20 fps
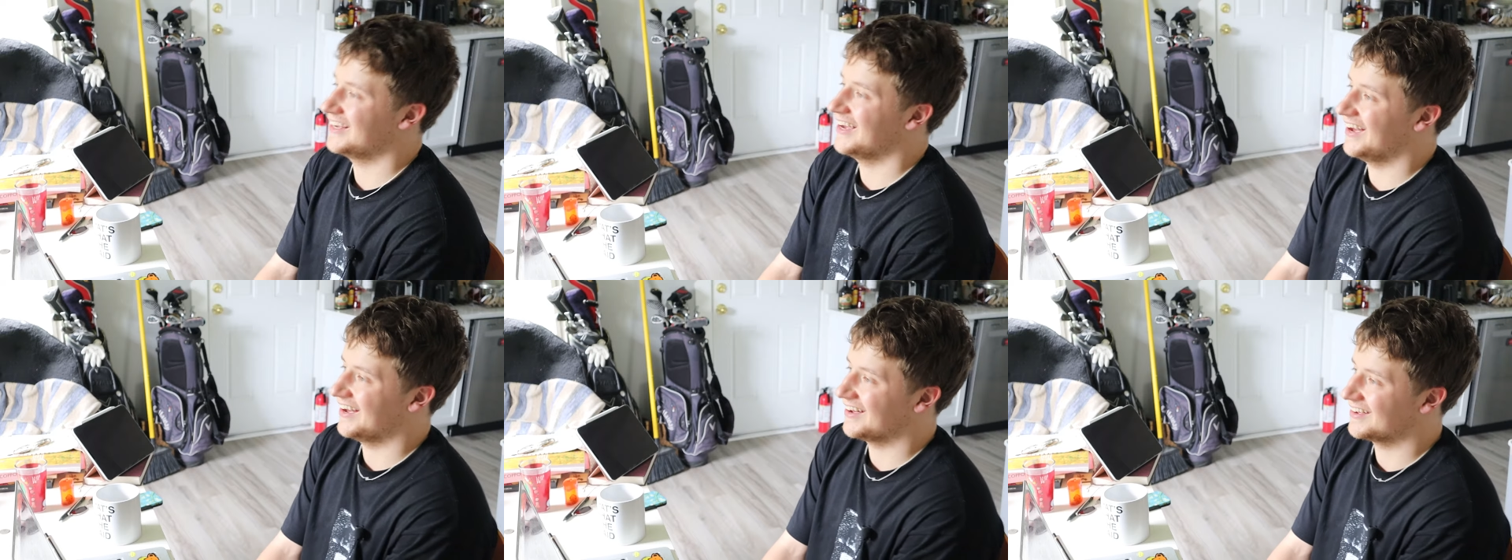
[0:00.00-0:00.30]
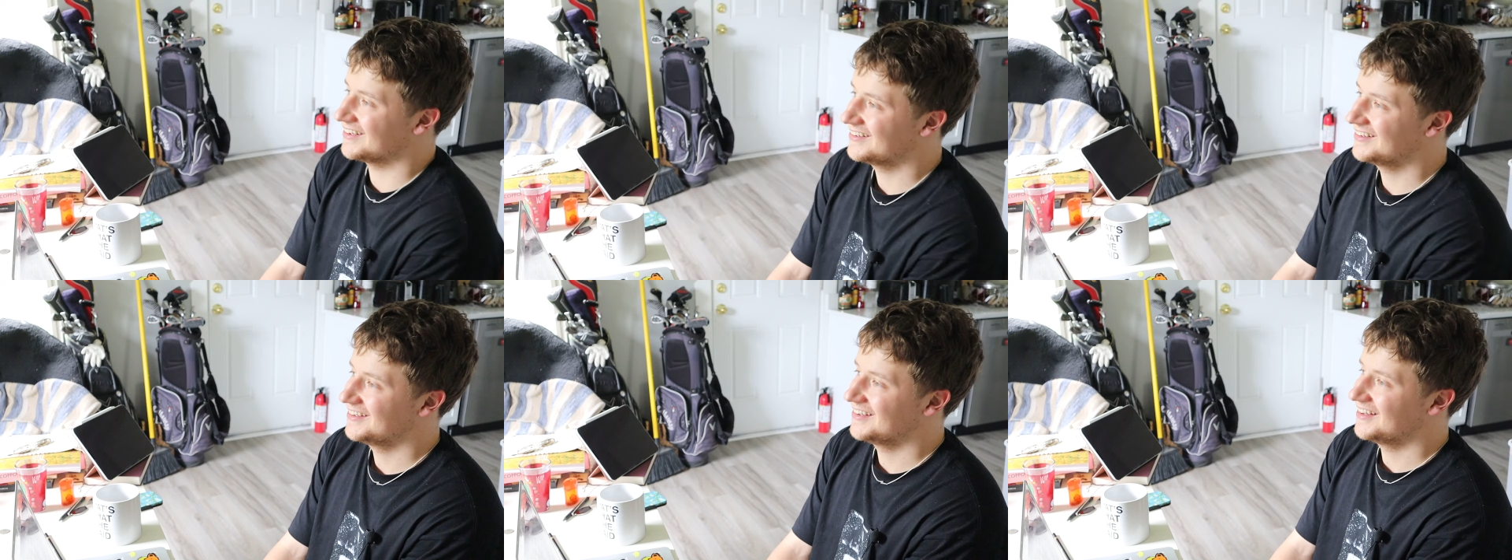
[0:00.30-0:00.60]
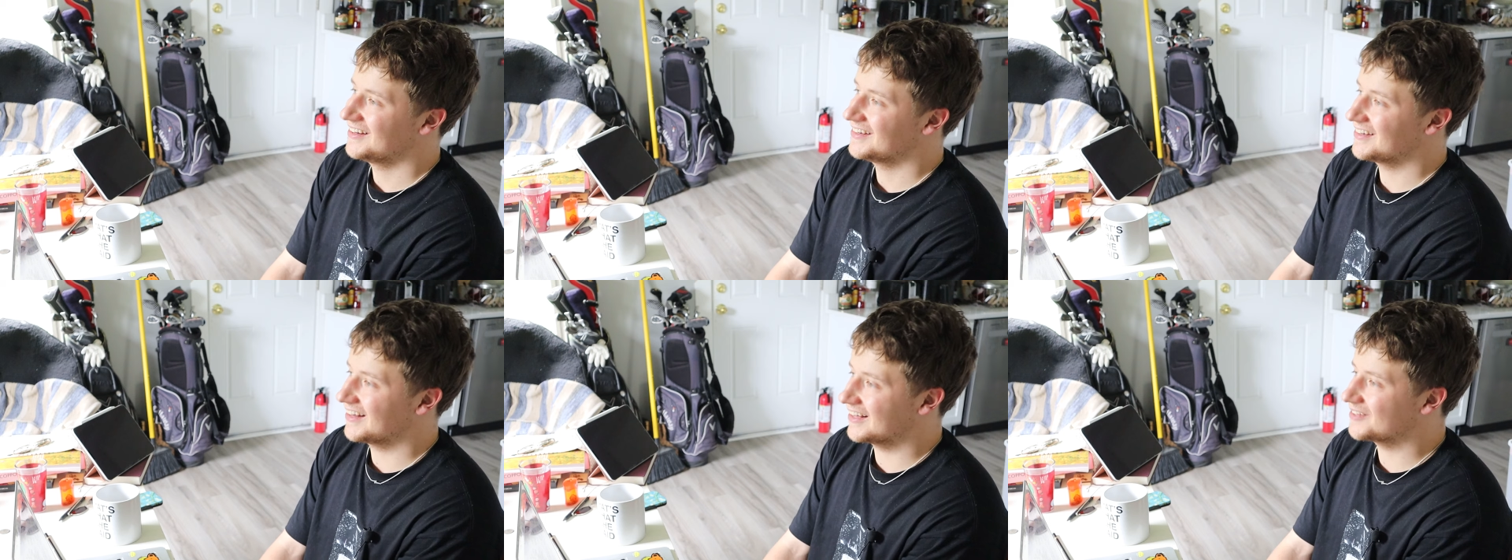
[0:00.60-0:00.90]
Yeah,
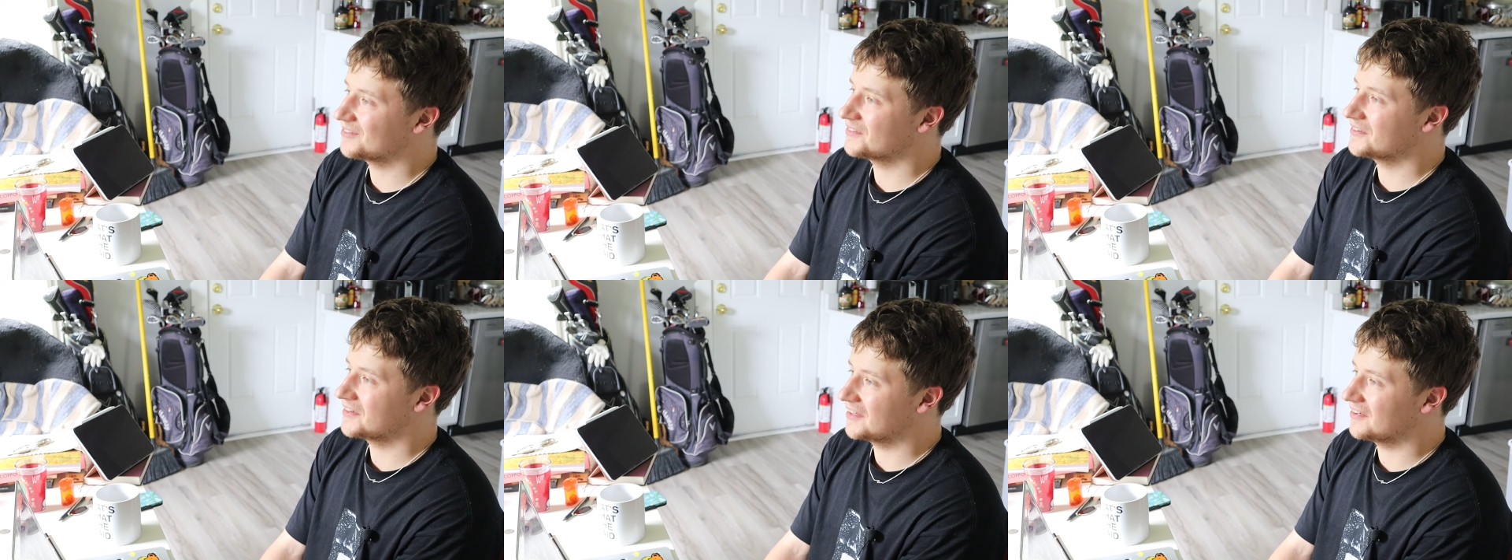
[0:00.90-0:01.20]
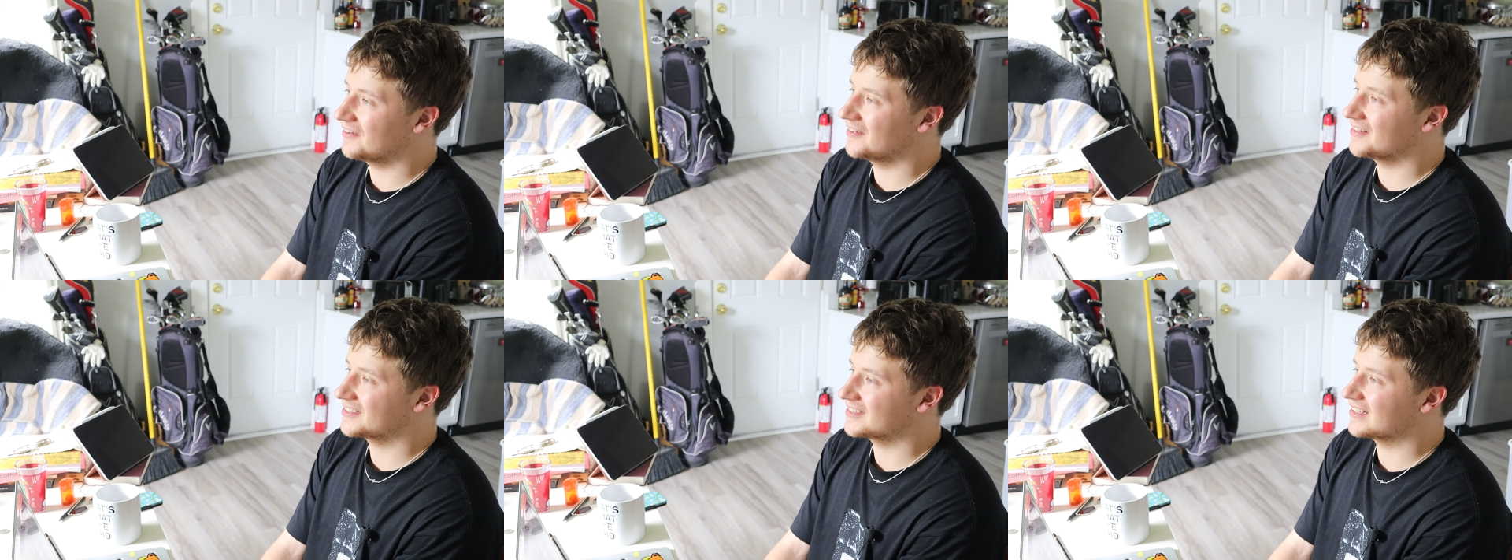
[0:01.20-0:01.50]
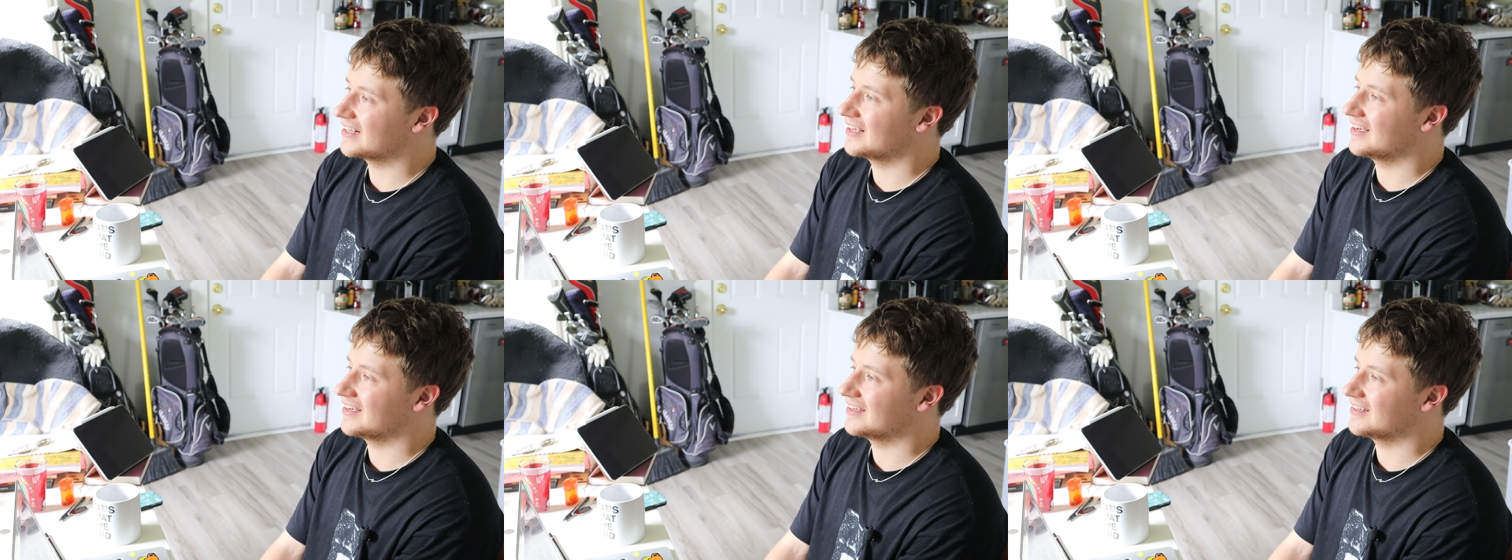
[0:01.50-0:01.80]
that's what they all
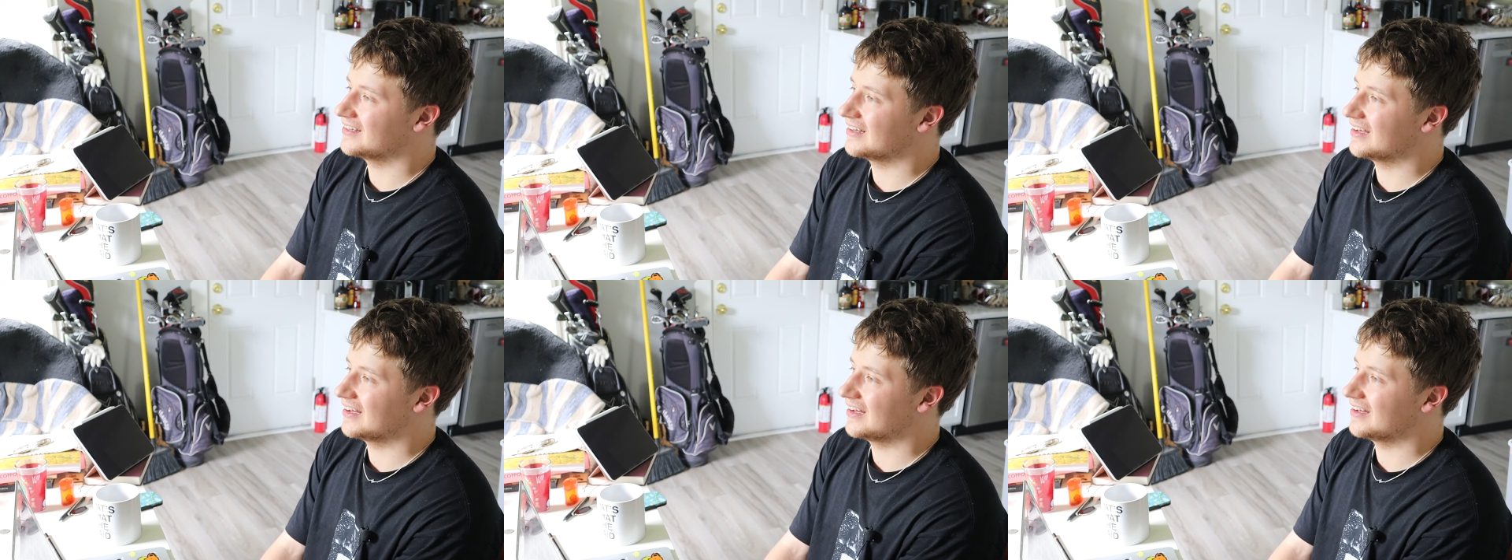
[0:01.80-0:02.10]
say.